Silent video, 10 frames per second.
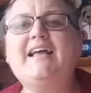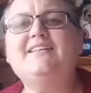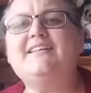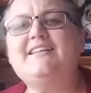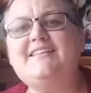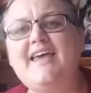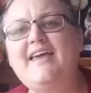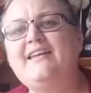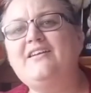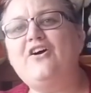And
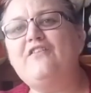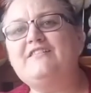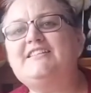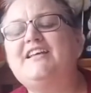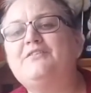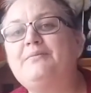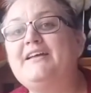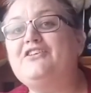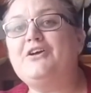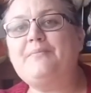then, obviously, I was
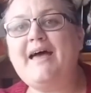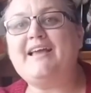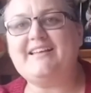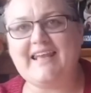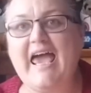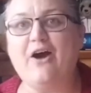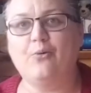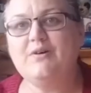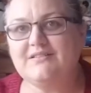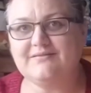planning to go back
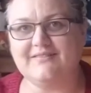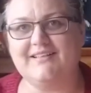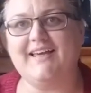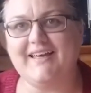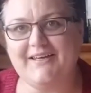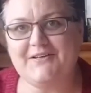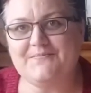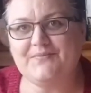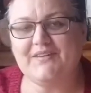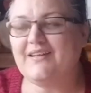now, okay?